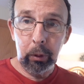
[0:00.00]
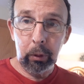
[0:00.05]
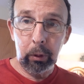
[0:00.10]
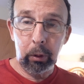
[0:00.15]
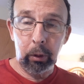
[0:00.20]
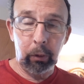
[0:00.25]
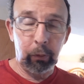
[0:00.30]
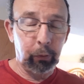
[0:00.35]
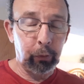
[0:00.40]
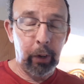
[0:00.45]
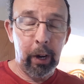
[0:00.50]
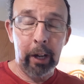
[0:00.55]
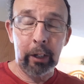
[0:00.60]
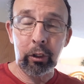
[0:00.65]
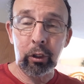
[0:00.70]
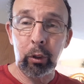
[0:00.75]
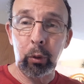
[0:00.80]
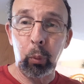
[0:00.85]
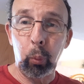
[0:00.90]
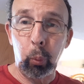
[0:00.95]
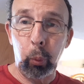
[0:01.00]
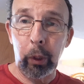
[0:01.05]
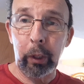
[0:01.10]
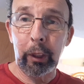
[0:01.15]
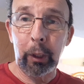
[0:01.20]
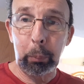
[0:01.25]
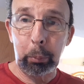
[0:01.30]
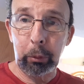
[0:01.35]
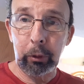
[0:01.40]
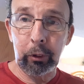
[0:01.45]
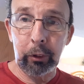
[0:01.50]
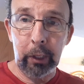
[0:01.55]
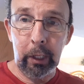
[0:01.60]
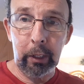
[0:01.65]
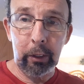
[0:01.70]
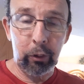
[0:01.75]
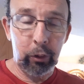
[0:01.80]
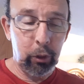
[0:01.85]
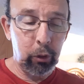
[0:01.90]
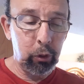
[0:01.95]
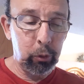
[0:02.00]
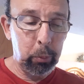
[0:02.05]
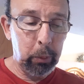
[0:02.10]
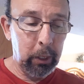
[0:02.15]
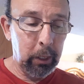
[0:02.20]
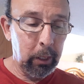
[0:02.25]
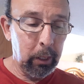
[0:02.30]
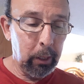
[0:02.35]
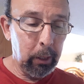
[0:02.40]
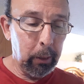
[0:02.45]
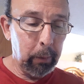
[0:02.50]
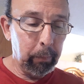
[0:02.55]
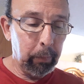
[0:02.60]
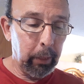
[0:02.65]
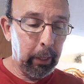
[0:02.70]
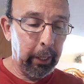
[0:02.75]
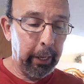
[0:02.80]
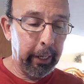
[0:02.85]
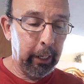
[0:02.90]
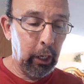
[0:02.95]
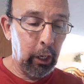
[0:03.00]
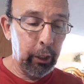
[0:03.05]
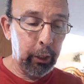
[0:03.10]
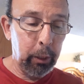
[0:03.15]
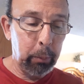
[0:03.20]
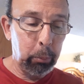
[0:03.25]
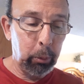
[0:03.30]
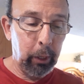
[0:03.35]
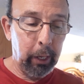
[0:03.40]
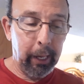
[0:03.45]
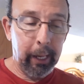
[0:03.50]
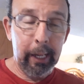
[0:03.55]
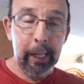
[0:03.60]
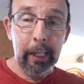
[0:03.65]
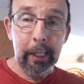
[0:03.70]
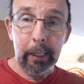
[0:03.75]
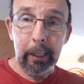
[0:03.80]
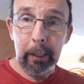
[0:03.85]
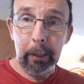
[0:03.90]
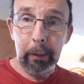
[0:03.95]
or a fraction with the percent, excuse me, like on number 8.